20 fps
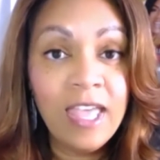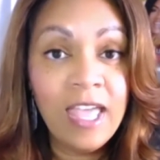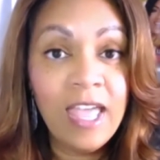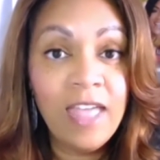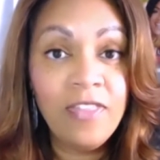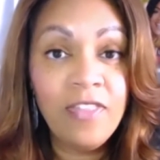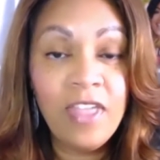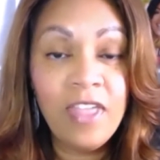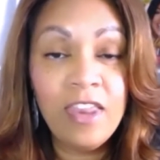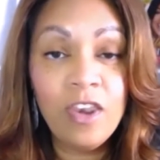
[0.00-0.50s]

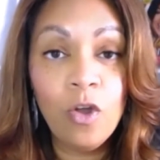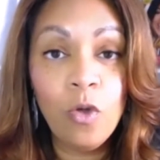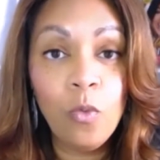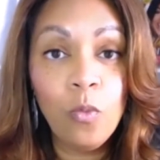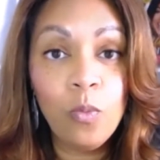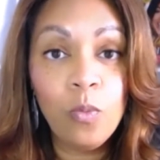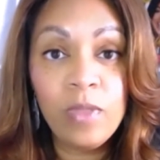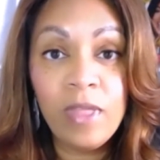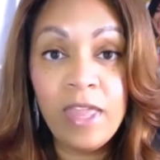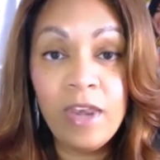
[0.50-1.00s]
and they
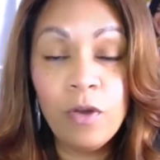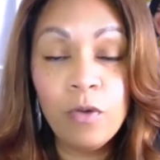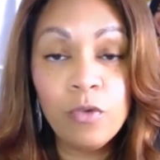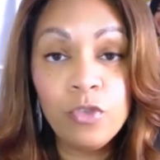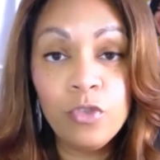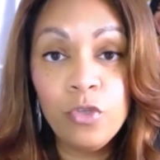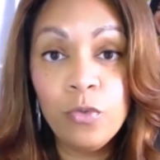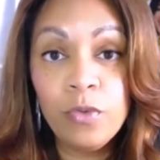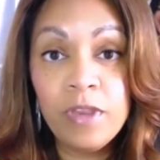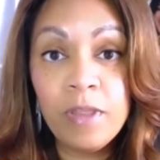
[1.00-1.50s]
don't they don't
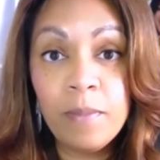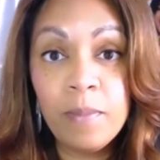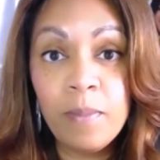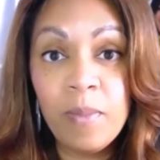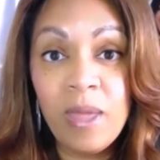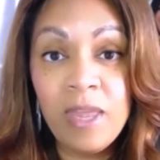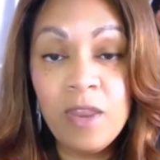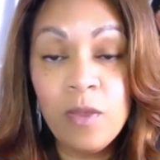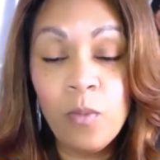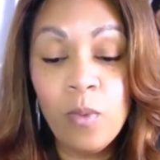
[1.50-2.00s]
do any
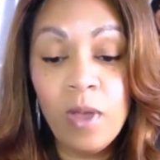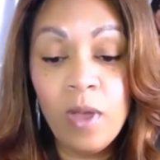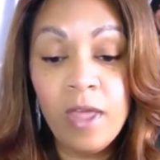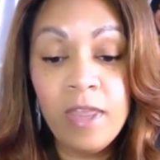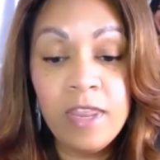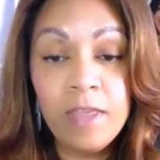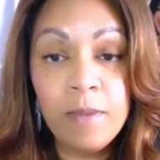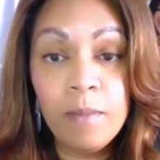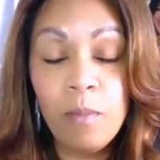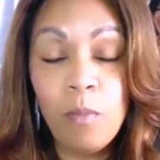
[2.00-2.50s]
any
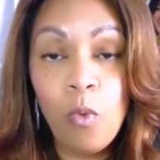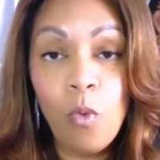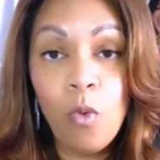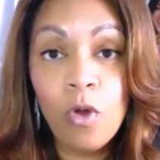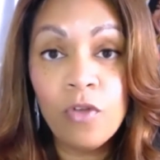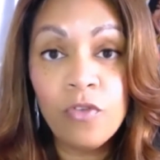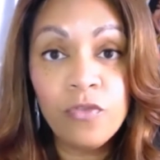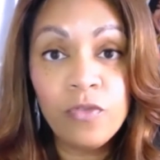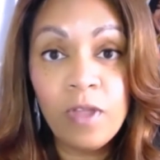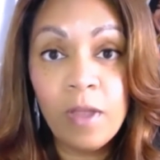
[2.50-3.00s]
any
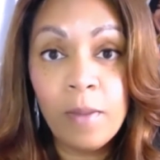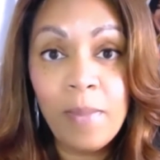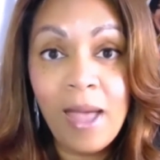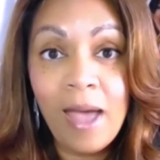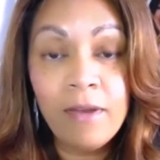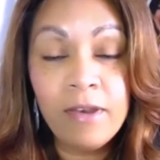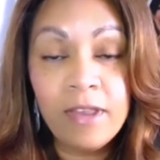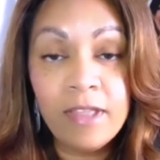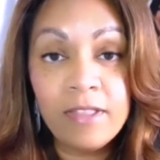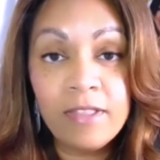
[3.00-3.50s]
more
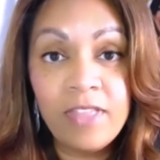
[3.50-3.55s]
about it.